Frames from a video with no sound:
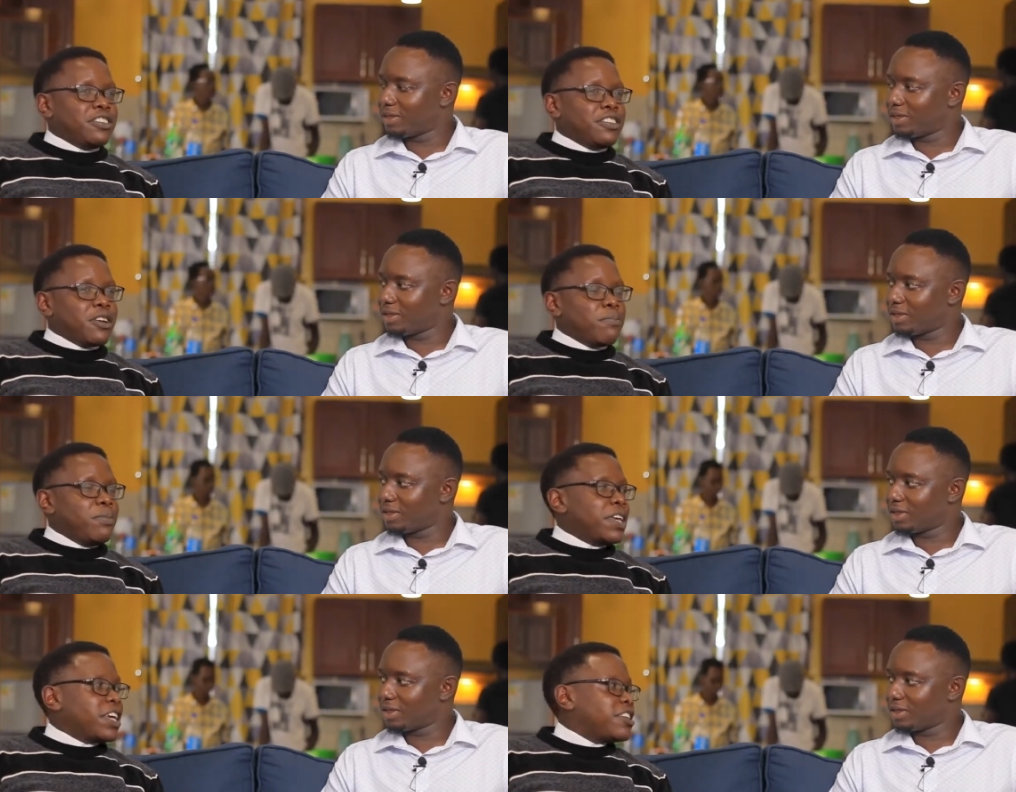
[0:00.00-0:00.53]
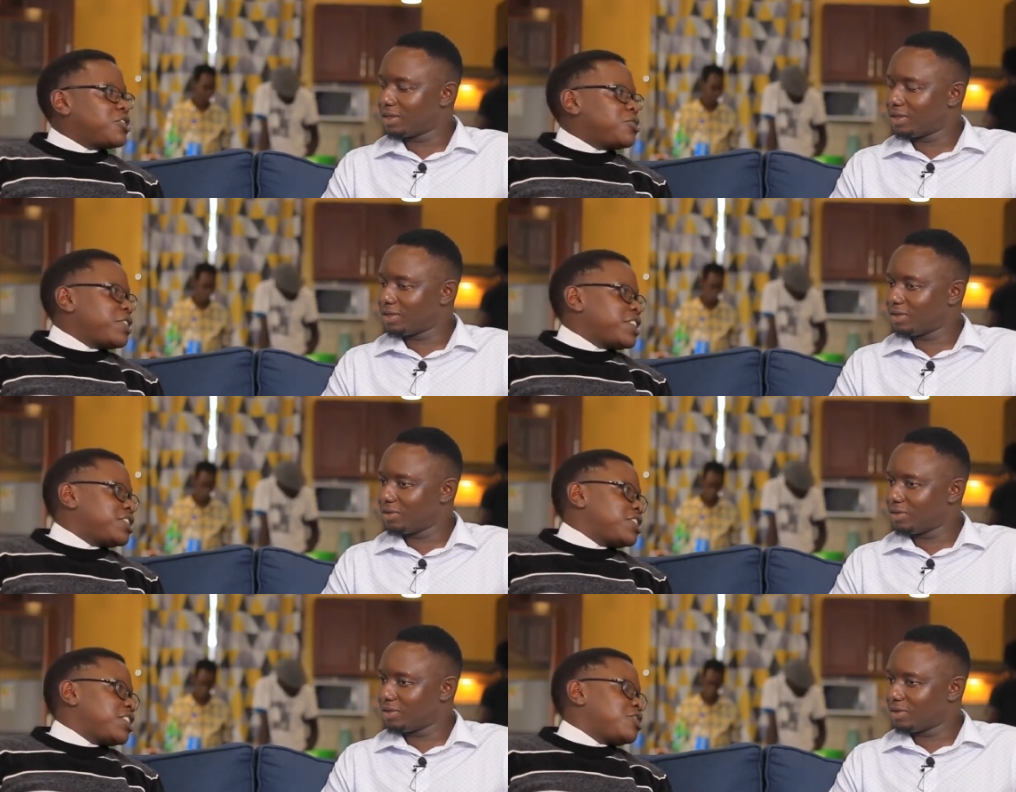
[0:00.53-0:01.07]
Speaker 1: they're being
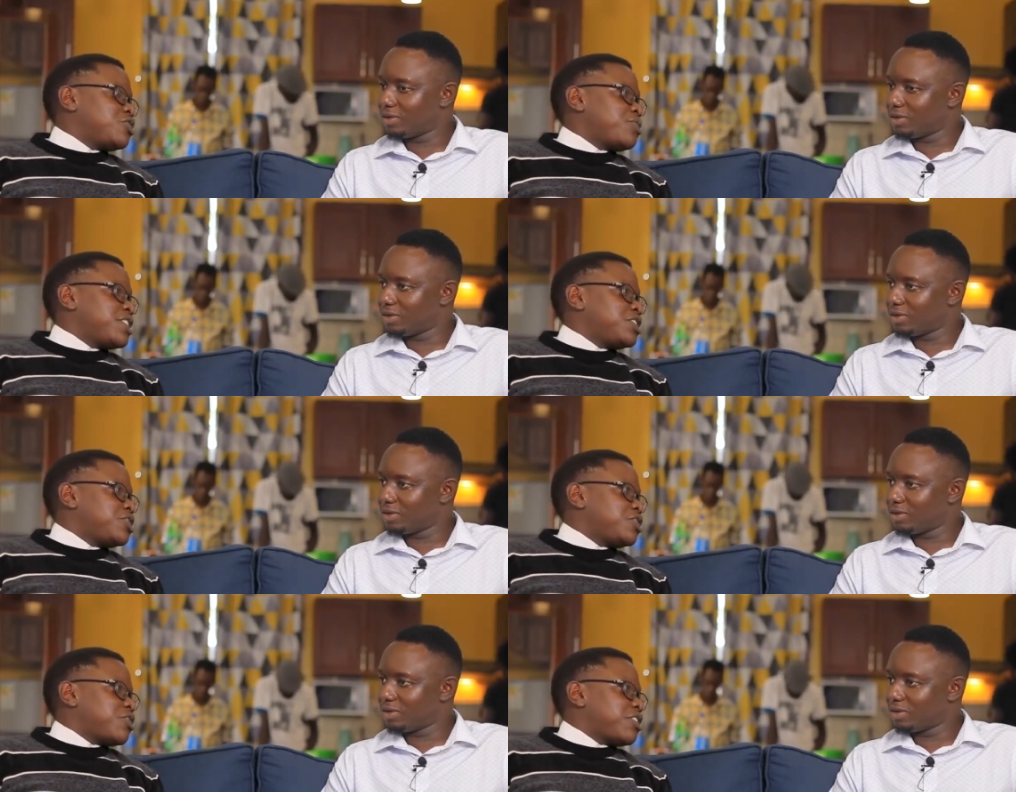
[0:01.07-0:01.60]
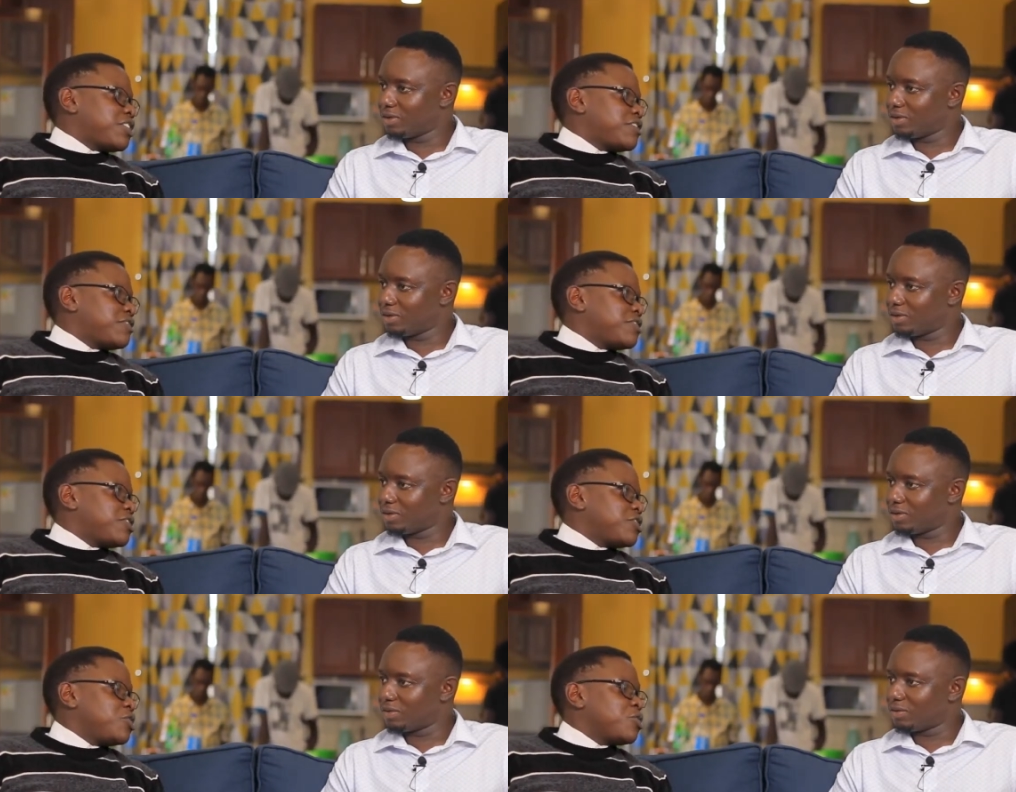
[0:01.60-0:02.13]
entrenched, entrenched on.
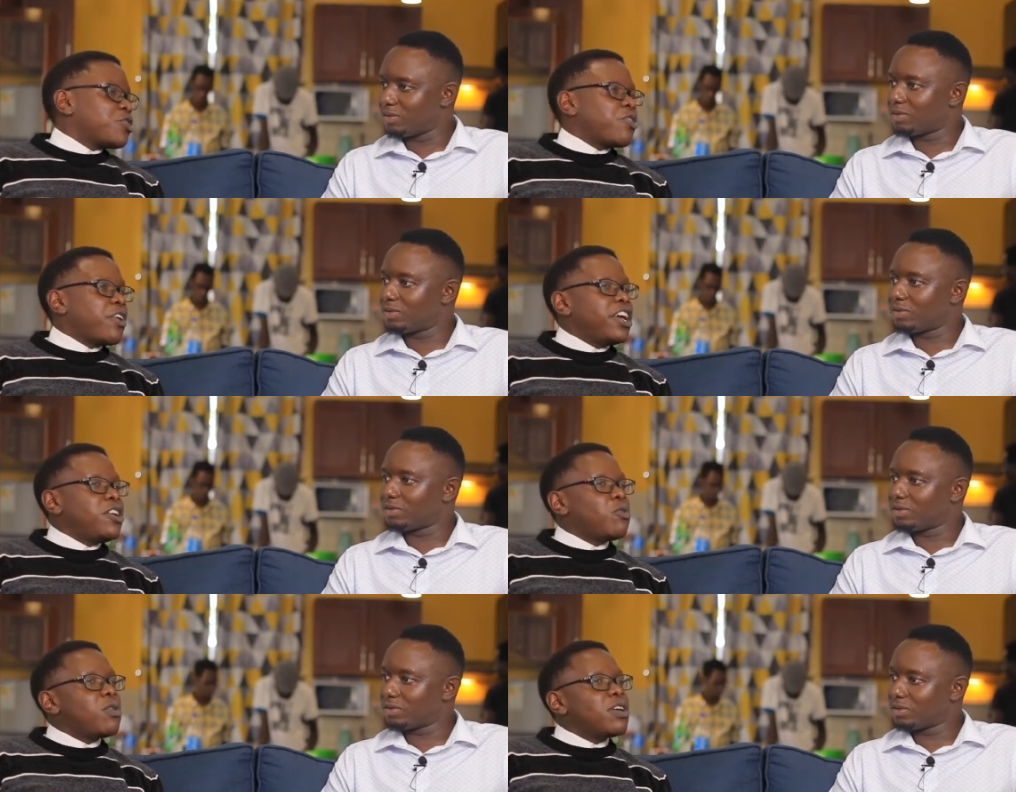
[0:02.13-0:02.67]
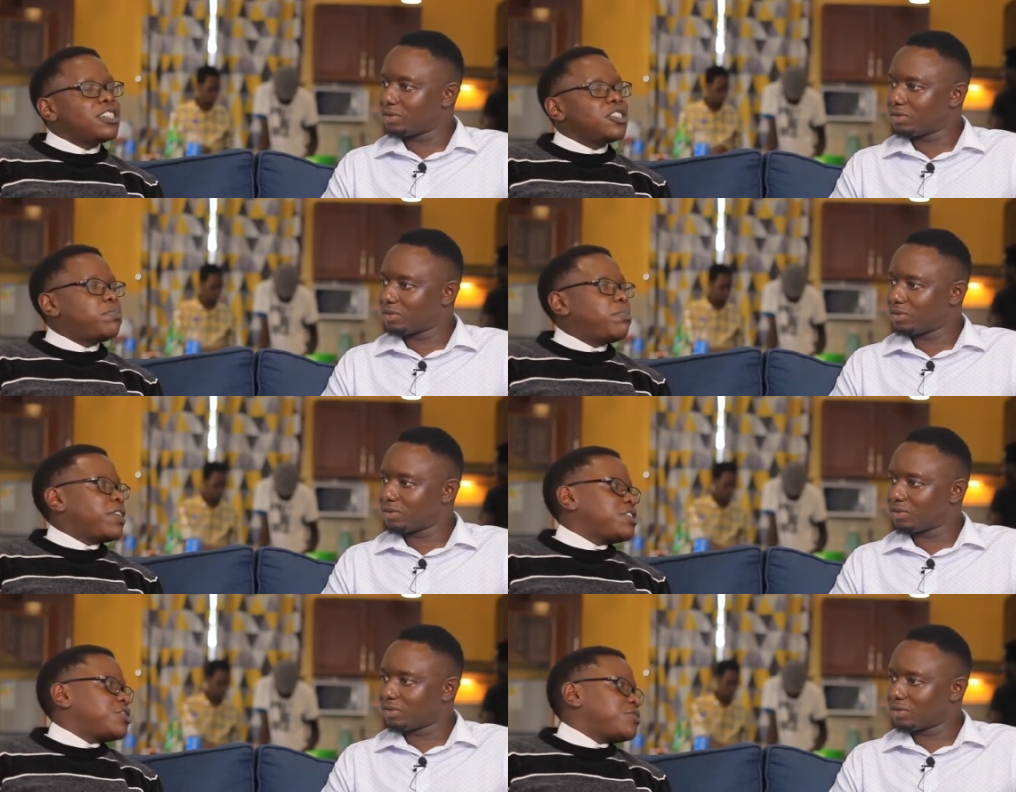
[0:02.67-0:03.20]
Ukraine mm. was
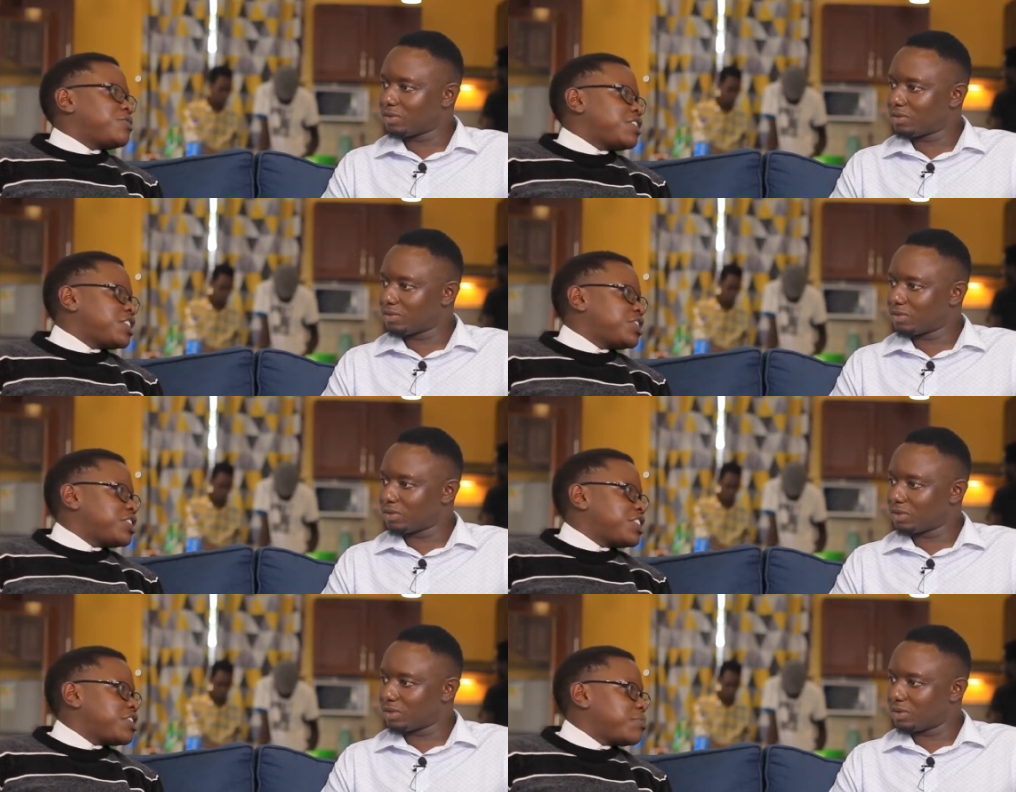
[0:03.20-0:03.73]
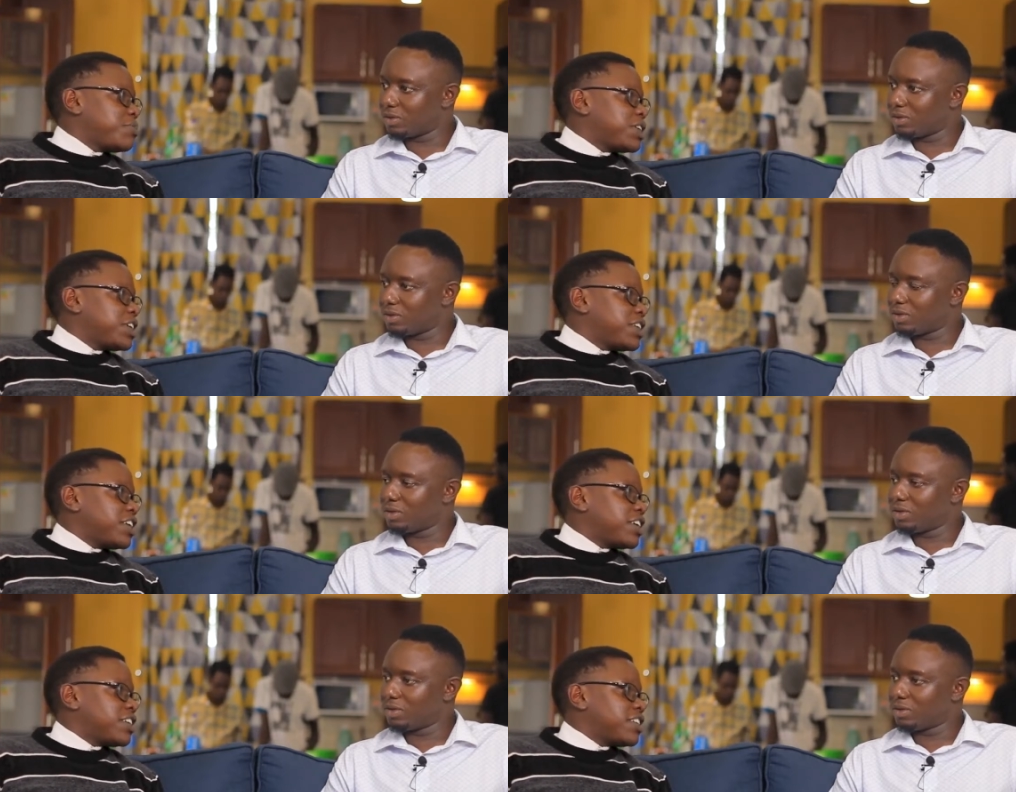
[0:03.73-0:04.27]
part of Russia in the
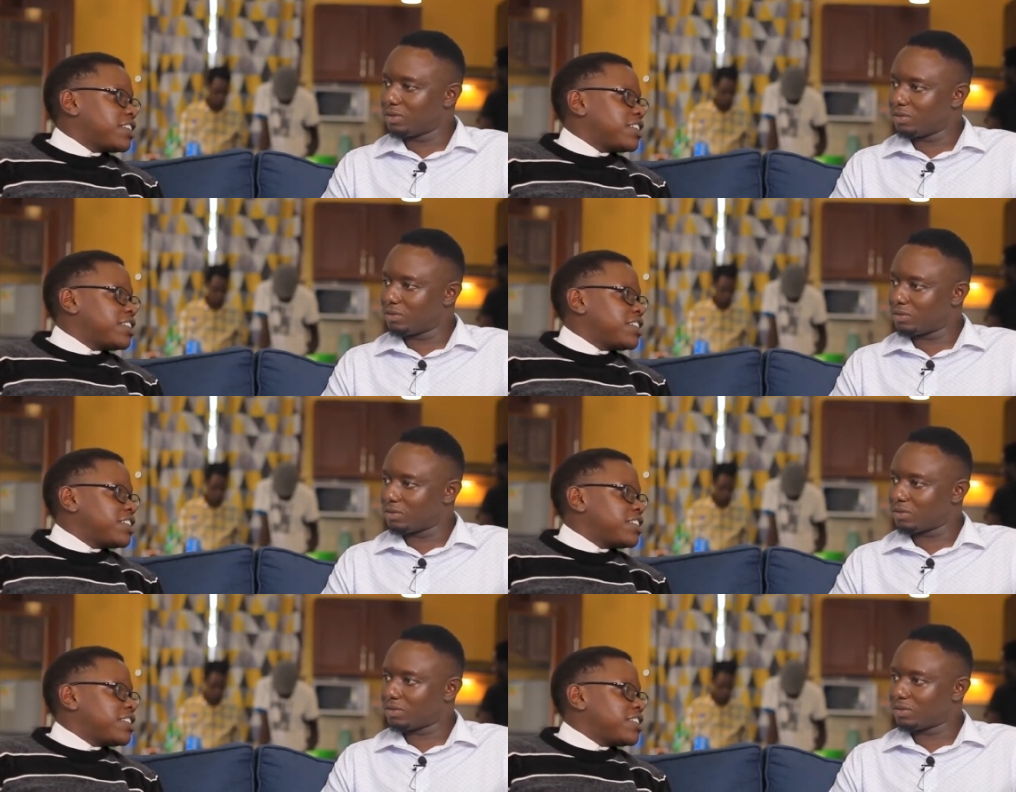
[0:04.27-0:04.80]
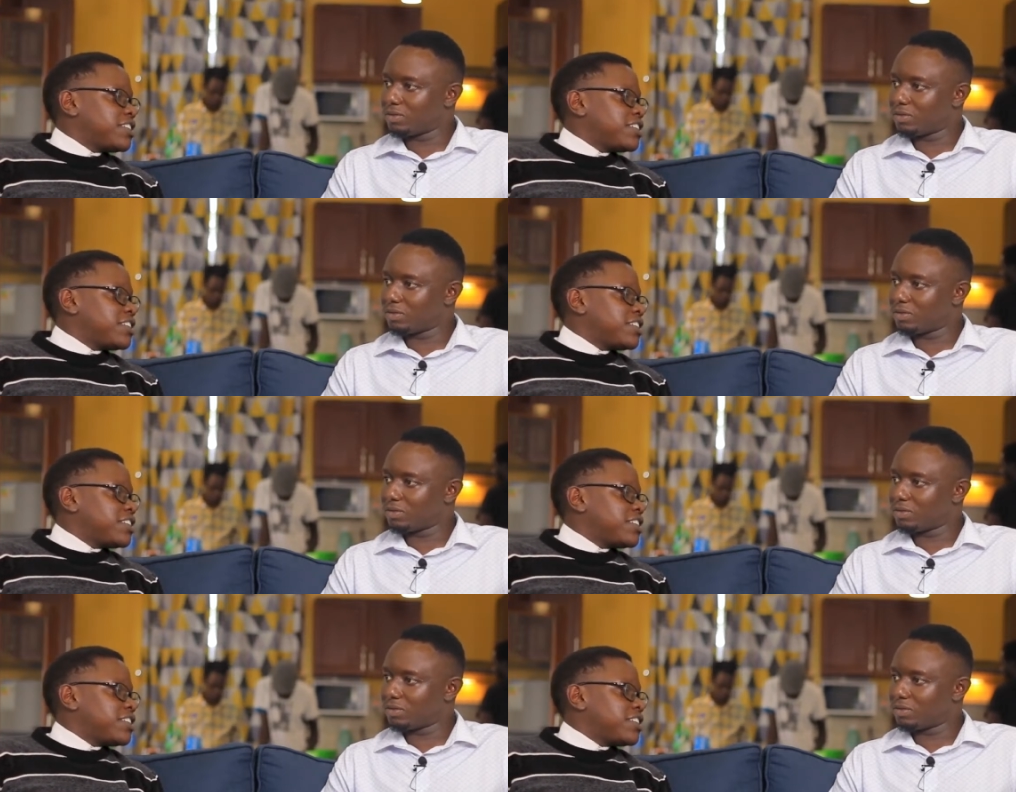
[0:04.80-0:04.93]
beginning. Mm.